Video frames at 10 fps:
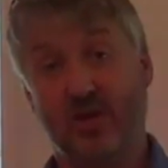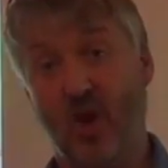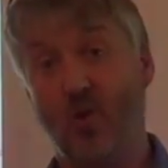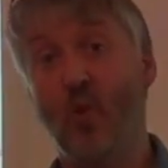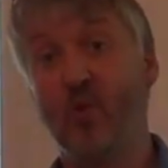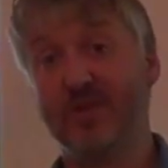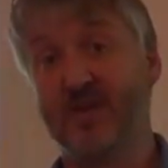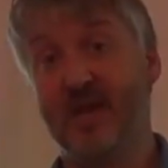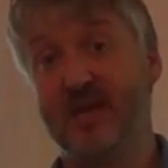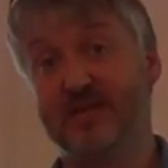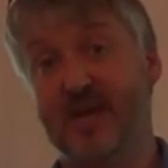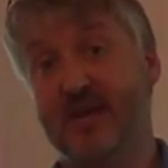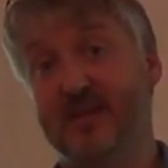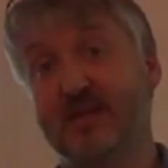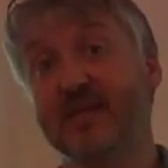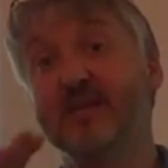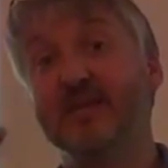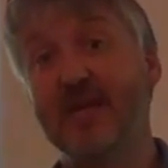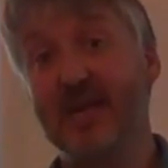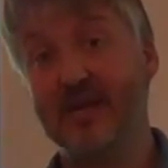coordinate and
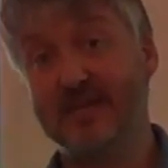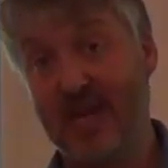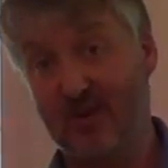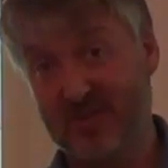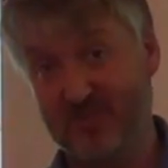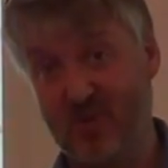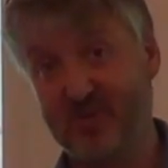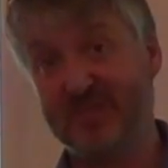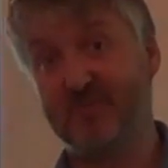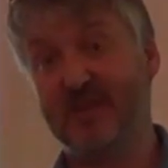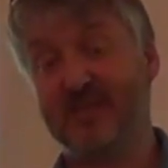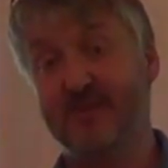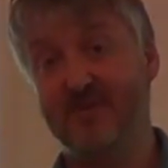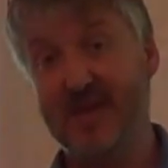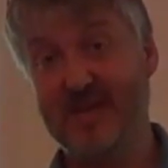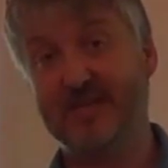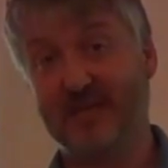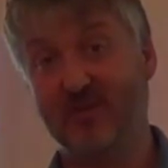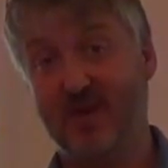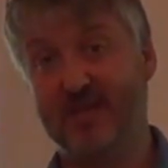take responsibility for
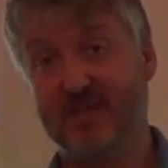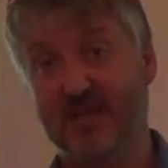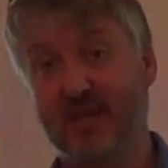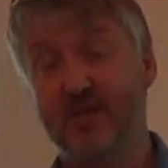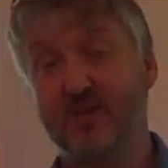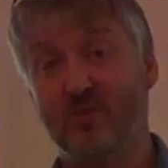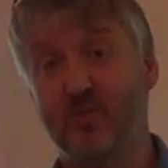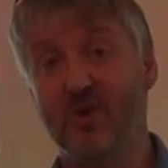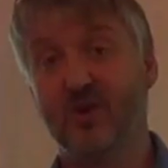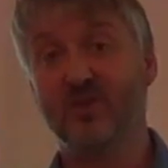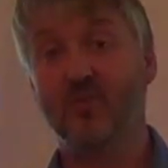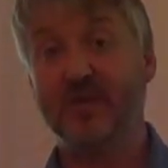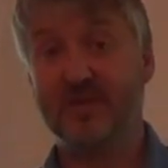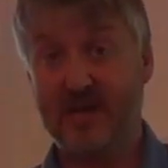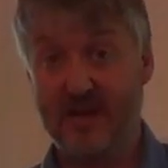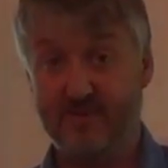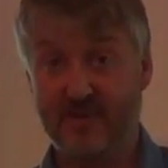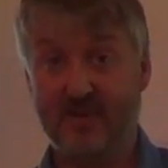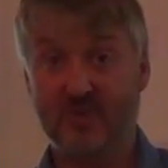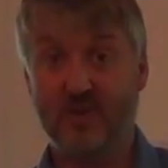integrating the work that we
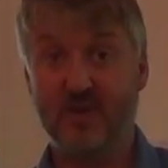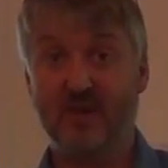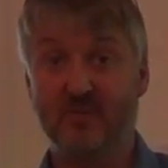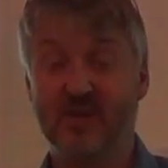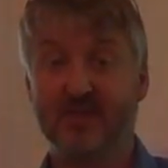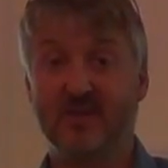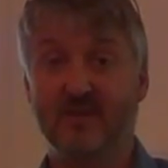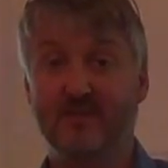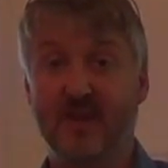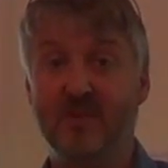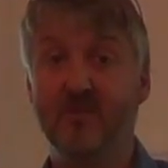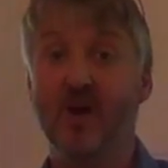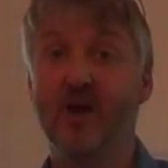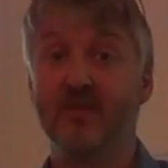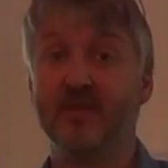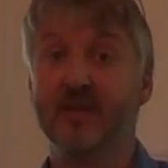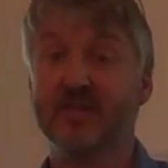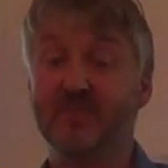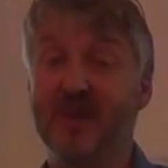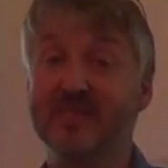deliver to a young person and family, rather than
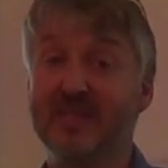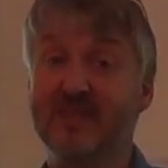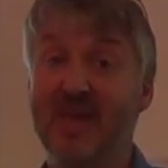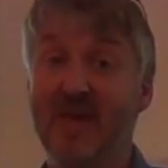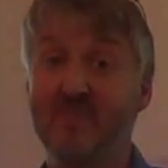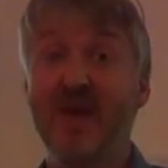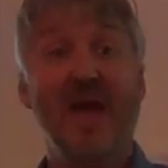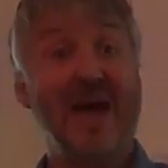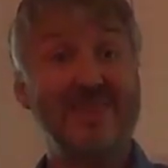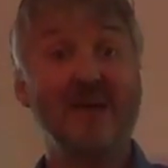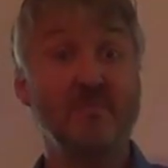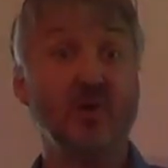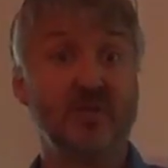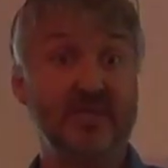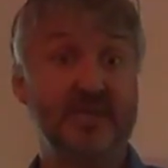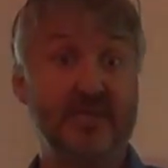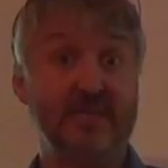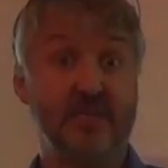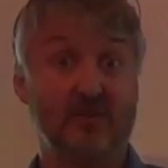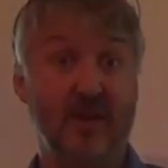expecting them, at their most
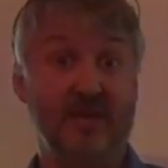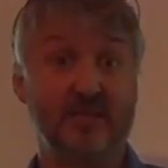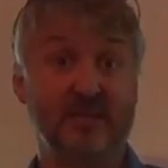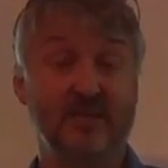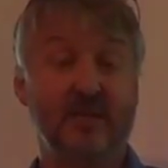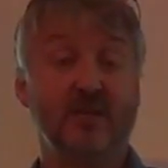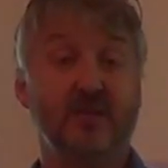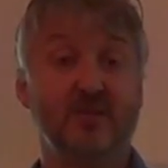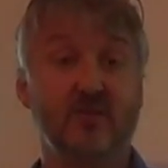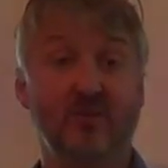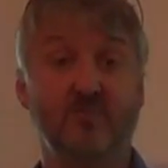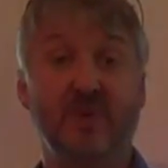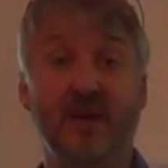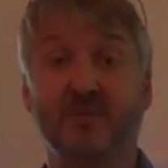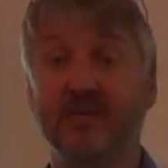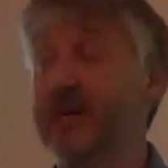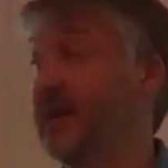disintegrated, to be able to